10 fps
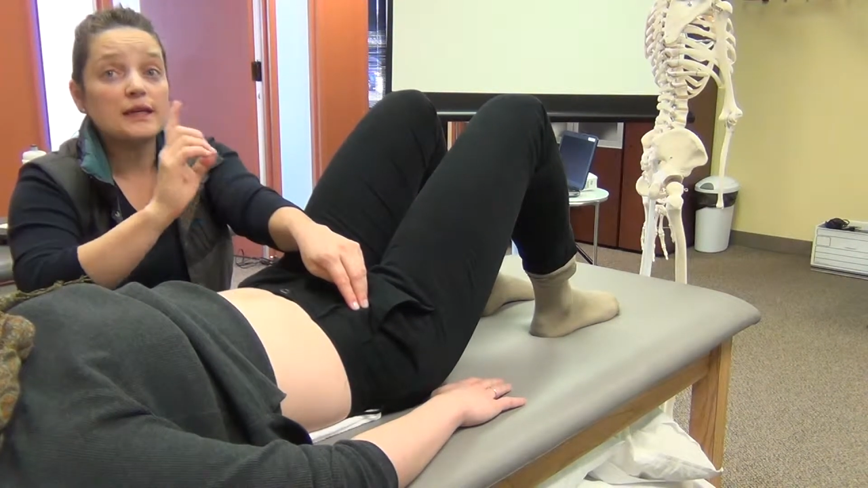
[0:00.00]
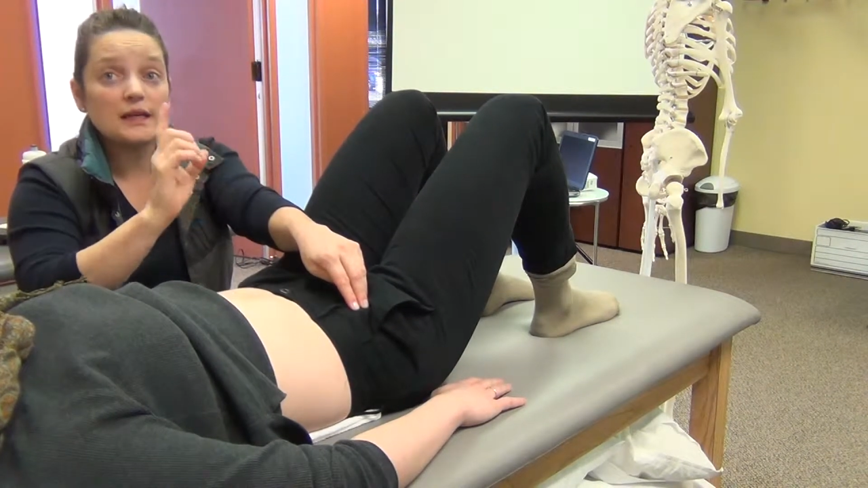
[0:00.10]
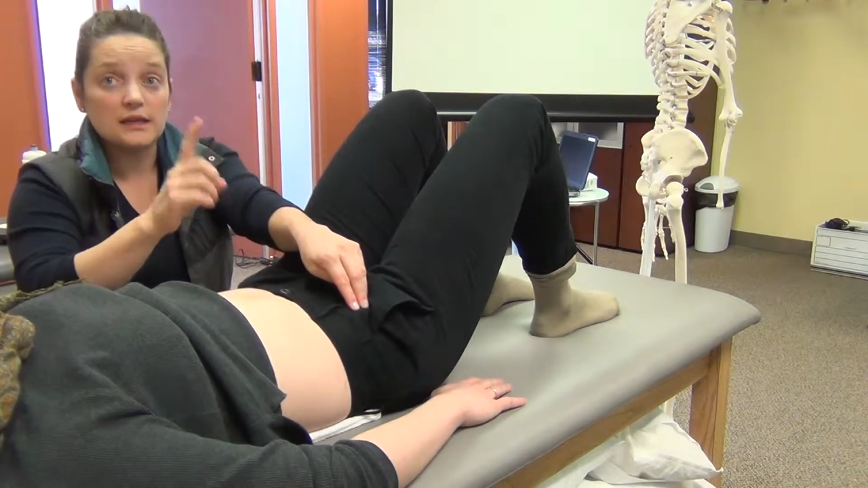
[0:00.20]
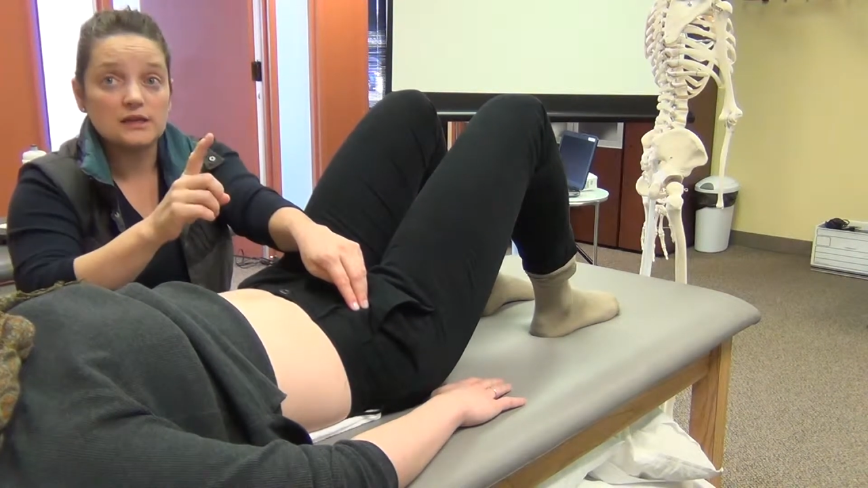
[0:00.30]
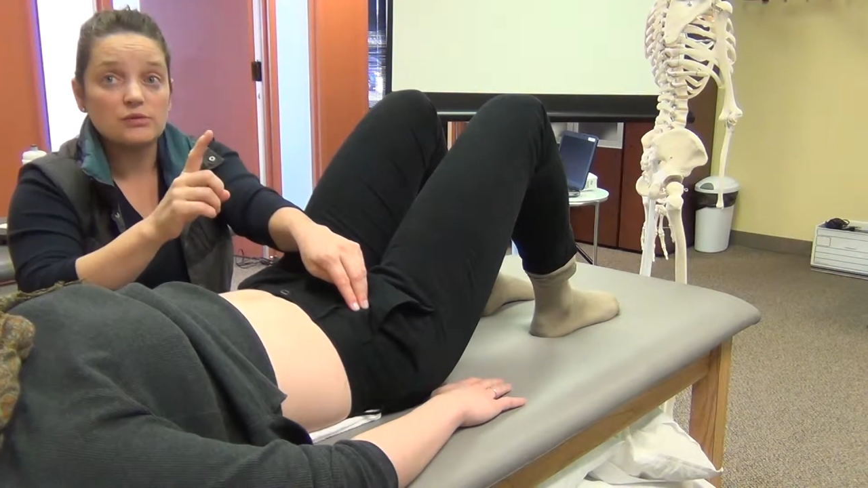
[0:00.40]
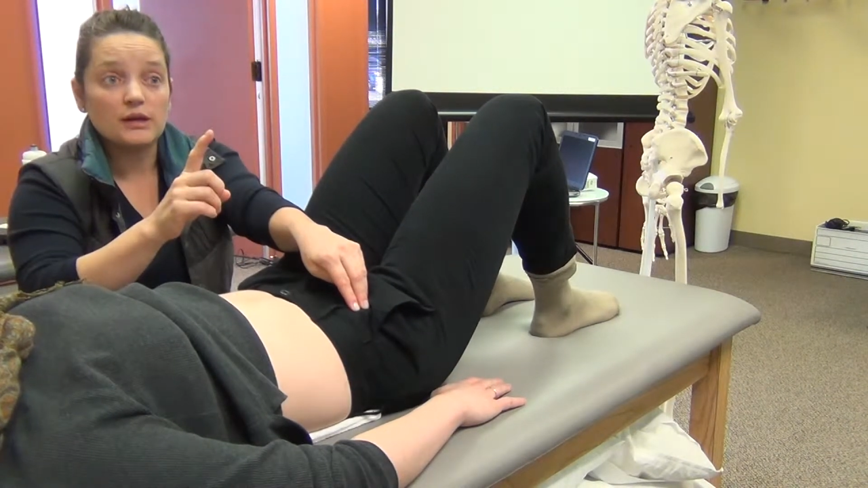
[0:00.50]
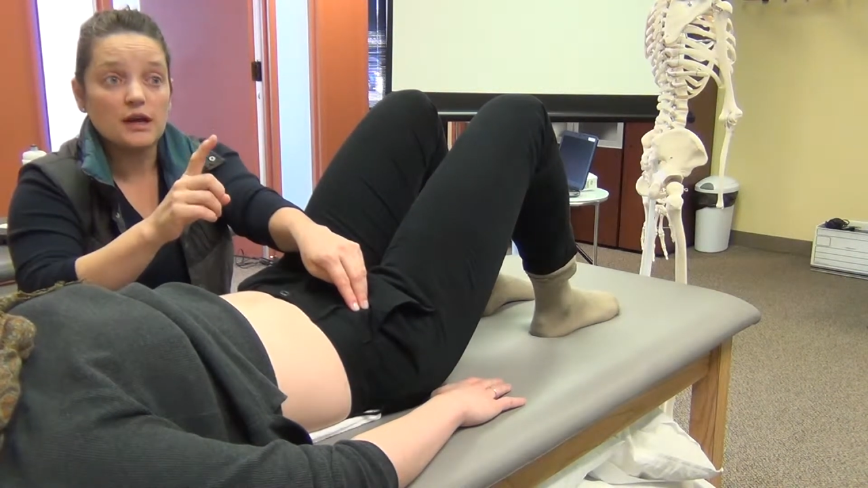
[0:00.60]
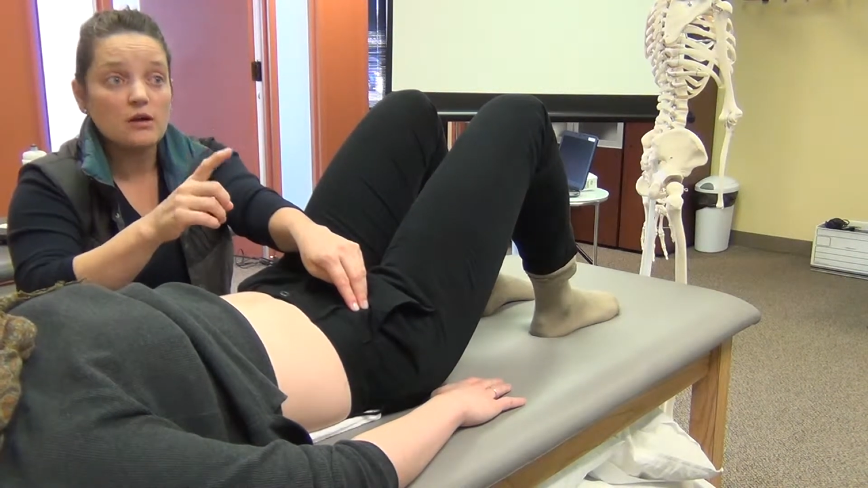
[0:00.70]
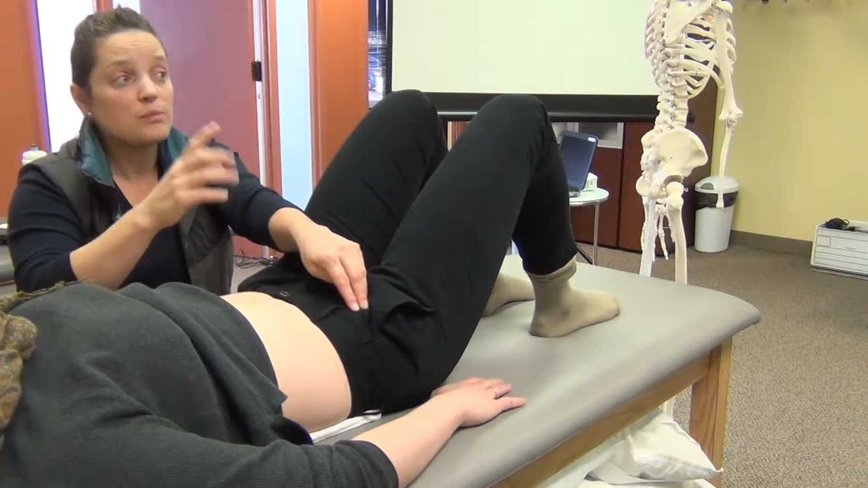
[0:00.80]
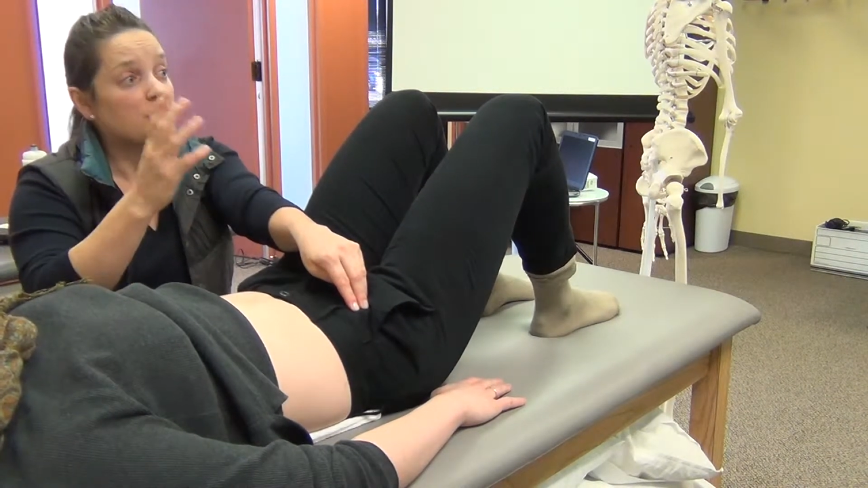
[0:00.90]
It is right
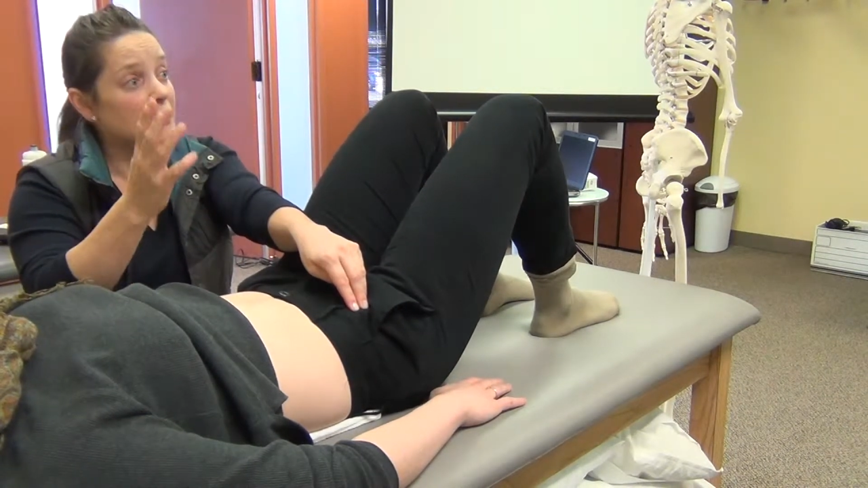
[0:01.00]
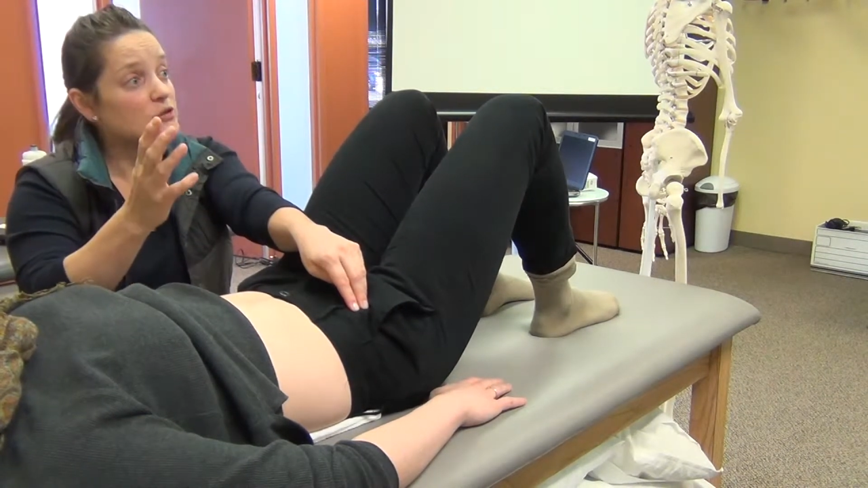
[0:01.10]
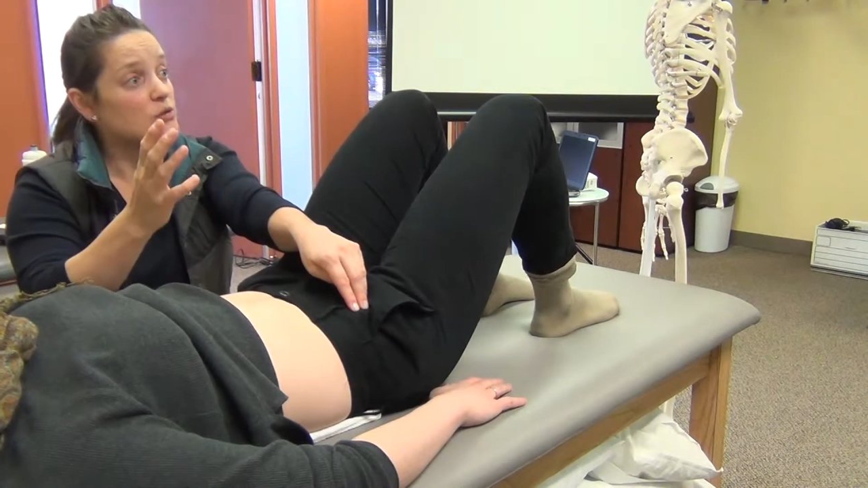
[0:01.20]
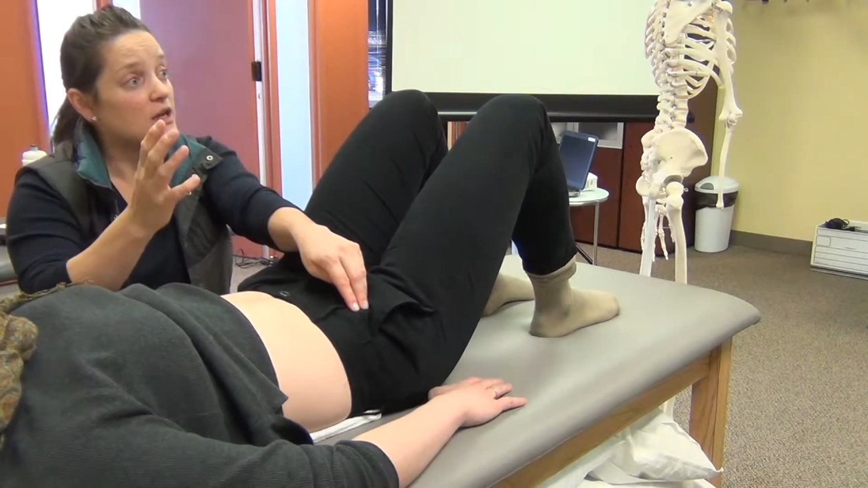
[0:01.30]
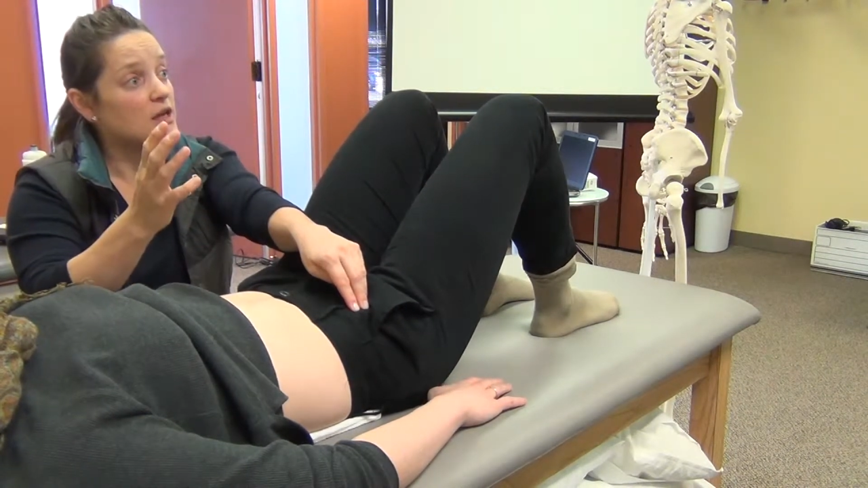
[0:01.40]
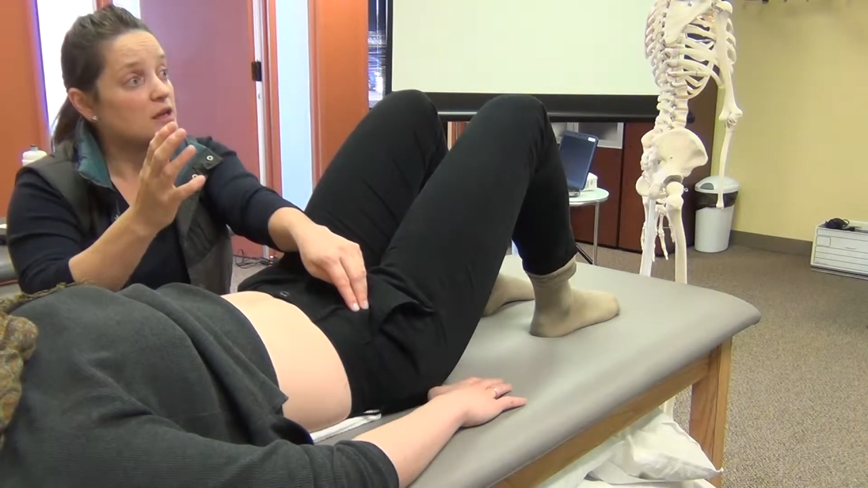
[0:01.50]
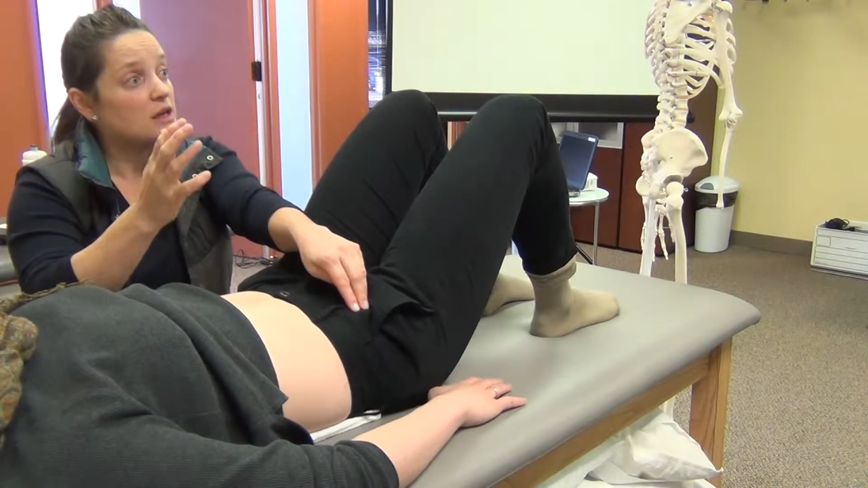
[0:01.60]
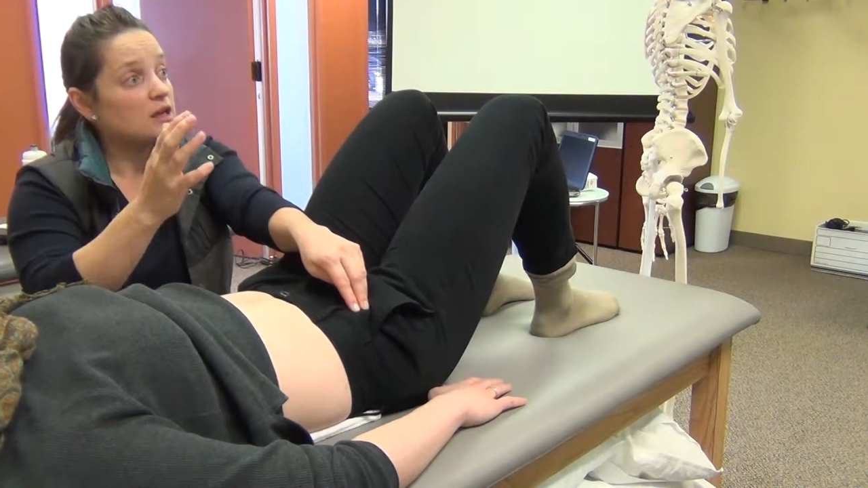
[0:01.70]
now, but that's okay